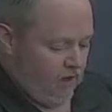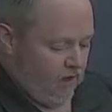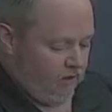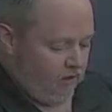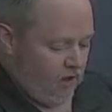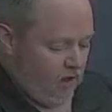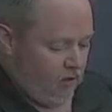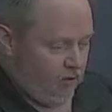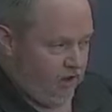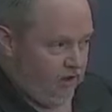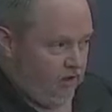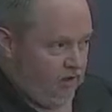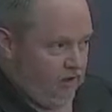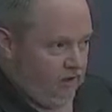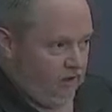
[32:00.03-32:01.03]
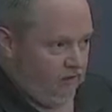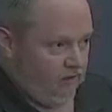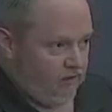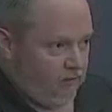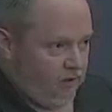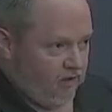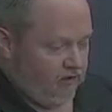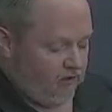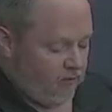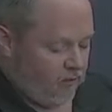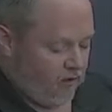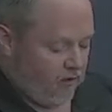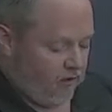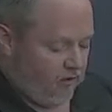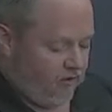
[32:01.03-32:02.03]
uncommon in the speech of
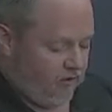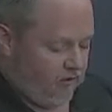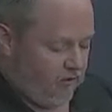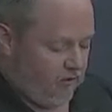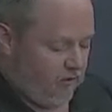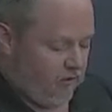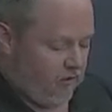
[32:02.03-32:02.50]
birds.